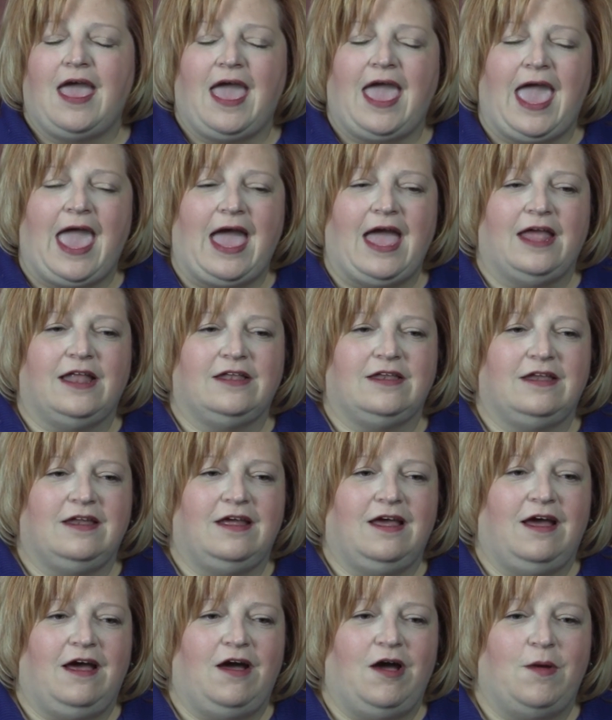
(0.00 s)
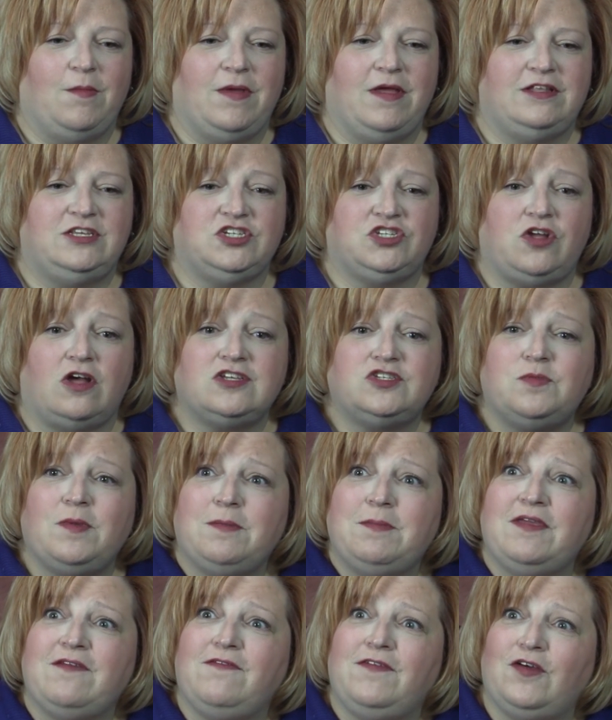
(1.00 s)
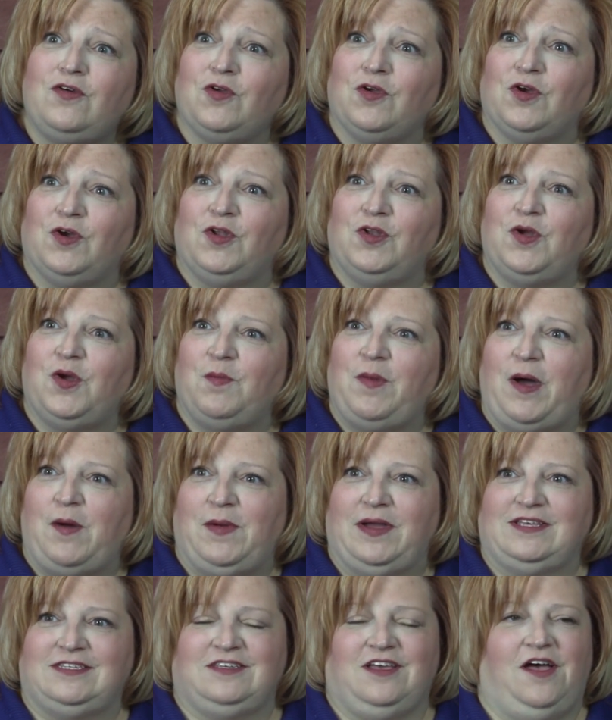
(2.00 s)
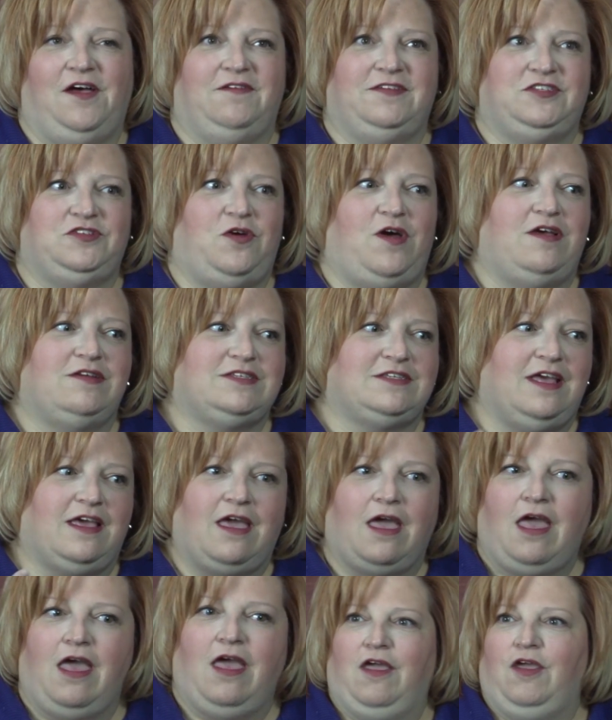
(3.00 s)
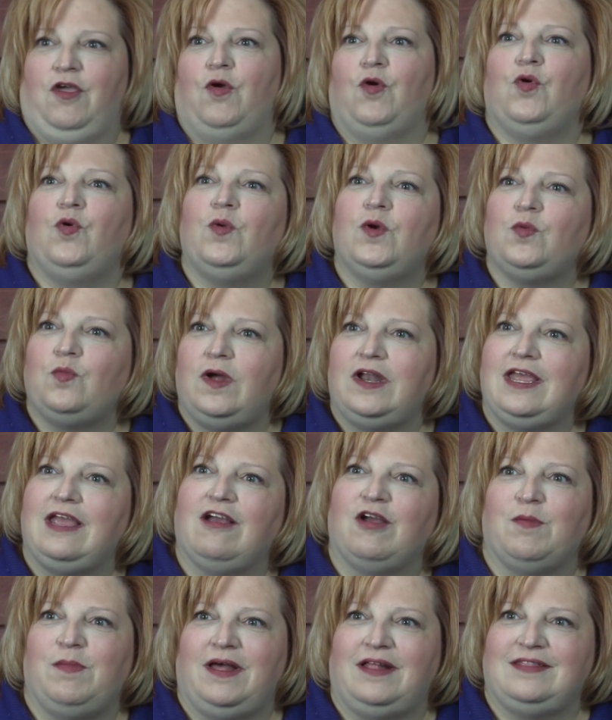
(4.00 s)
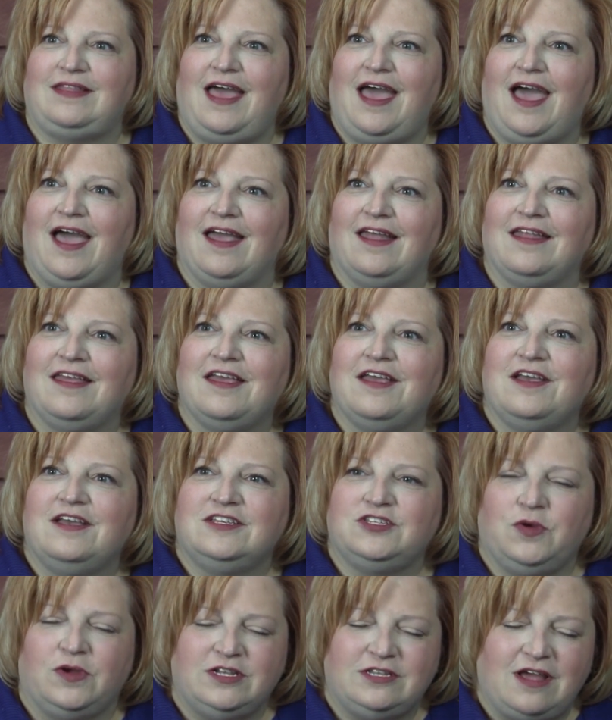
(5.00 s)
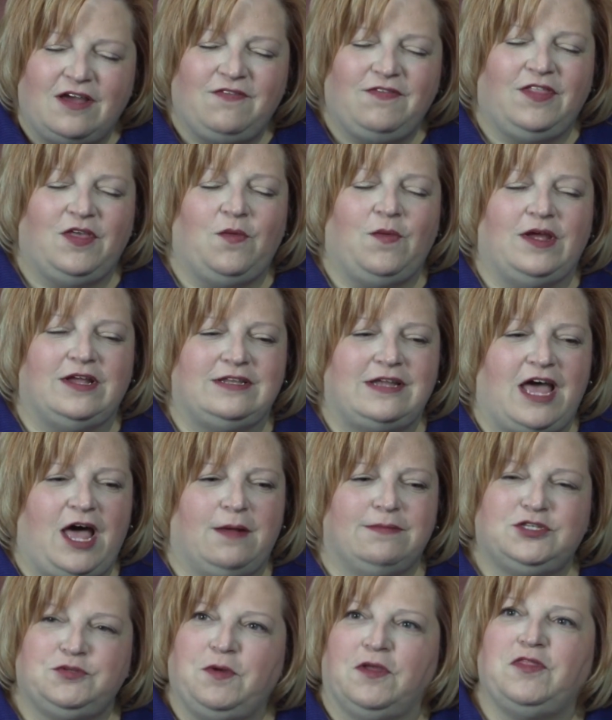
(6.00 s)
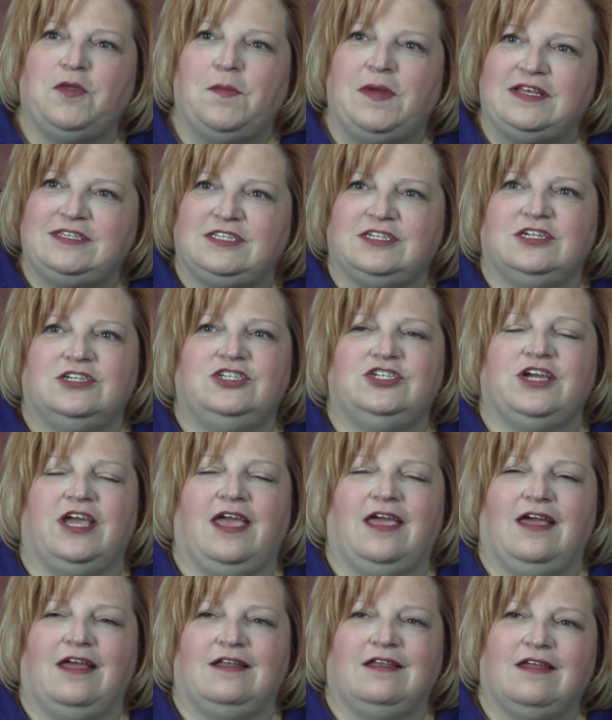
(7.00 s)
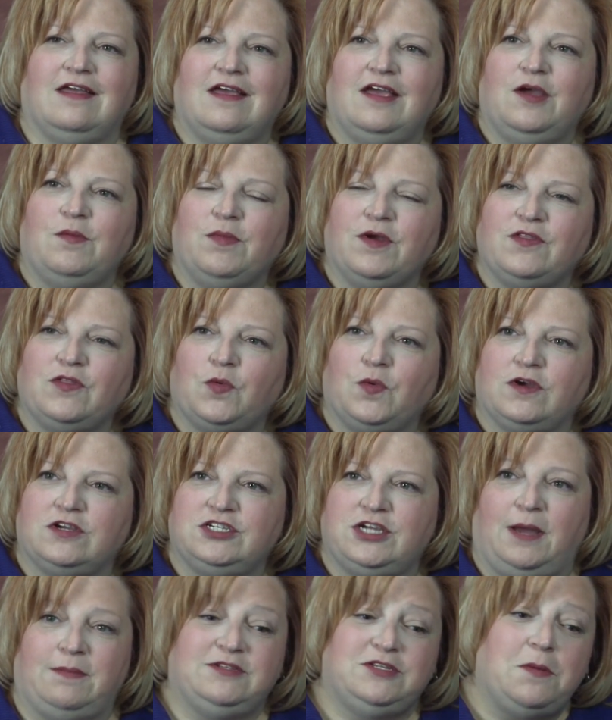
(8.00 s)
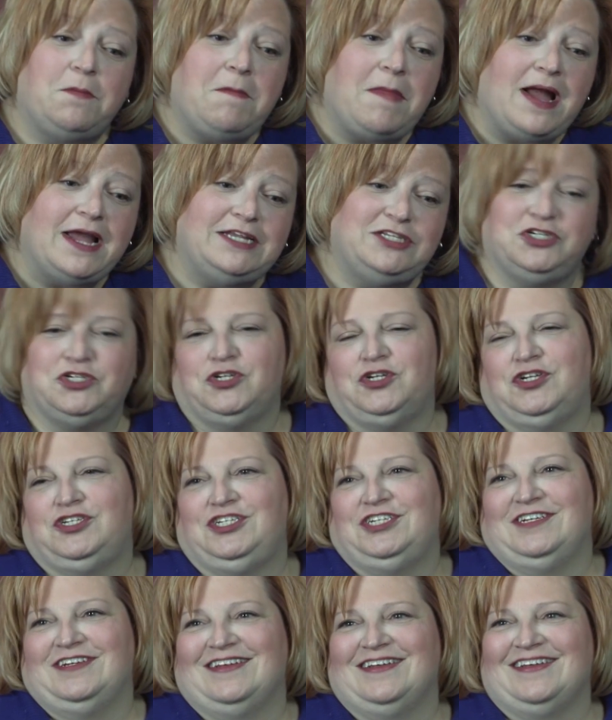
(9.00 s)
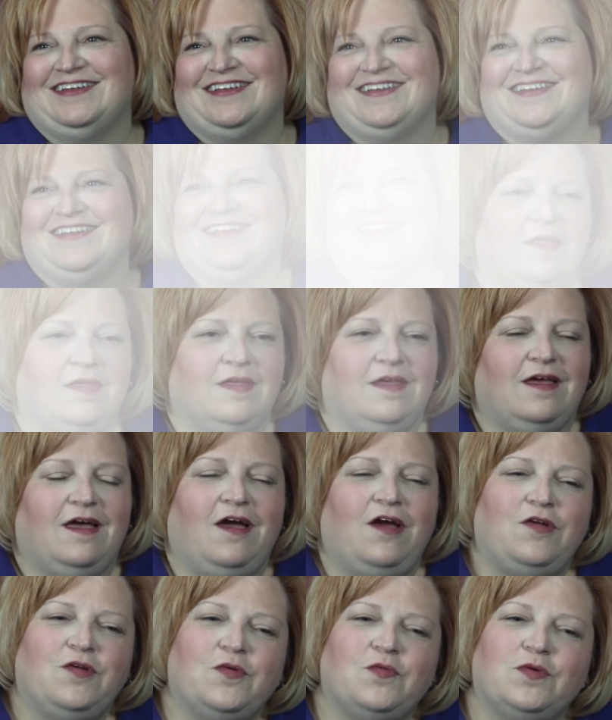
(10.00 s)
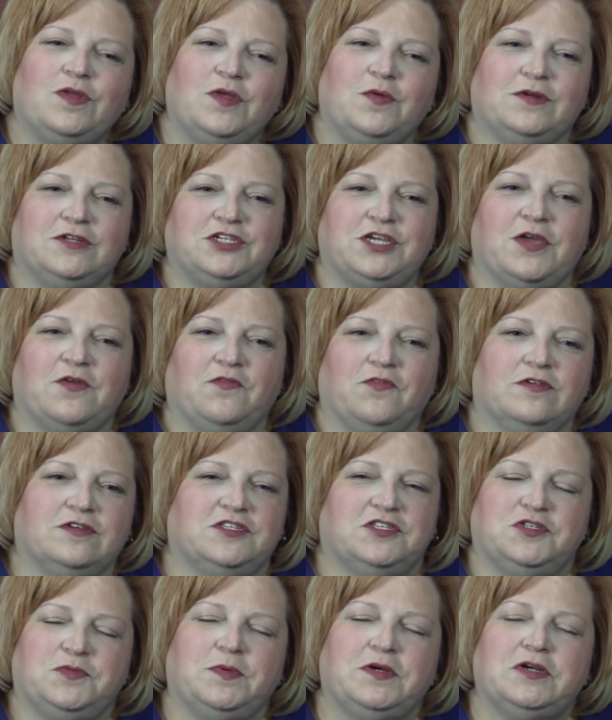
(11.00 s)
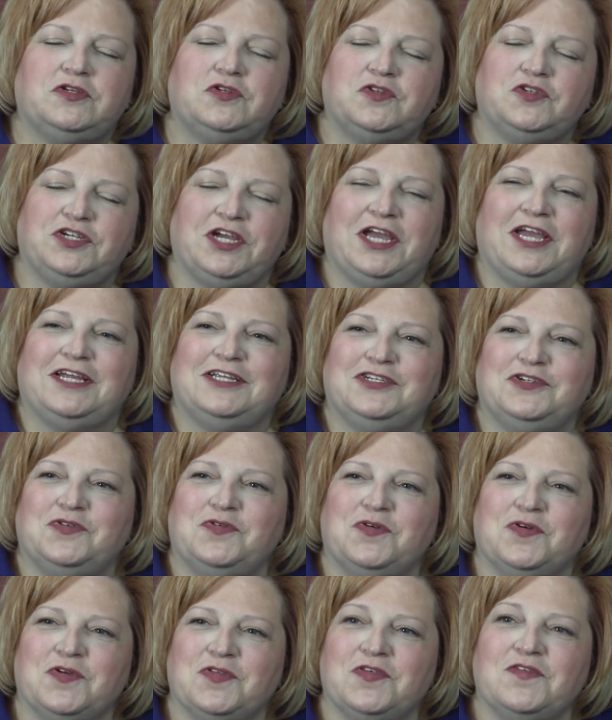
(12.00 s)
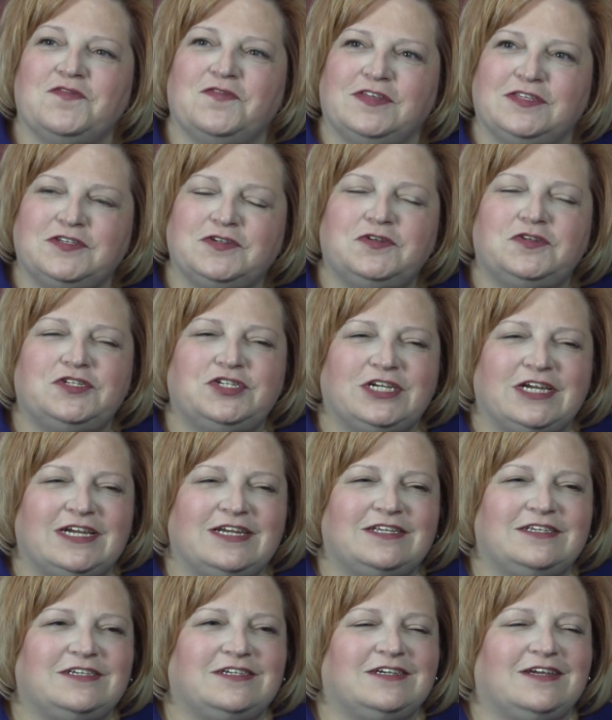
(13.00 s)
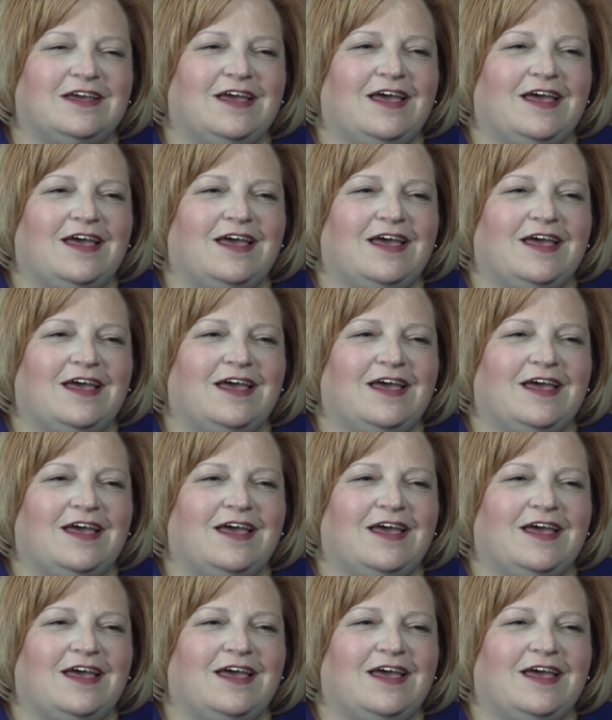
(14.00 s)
And it just also made me feel good about myself. So I was like, who wouldn't want to hear about that? So I definitely wanted to help spread the message and bring the workshop to my church. I don't know really which came first, the spiritual change or the physical change.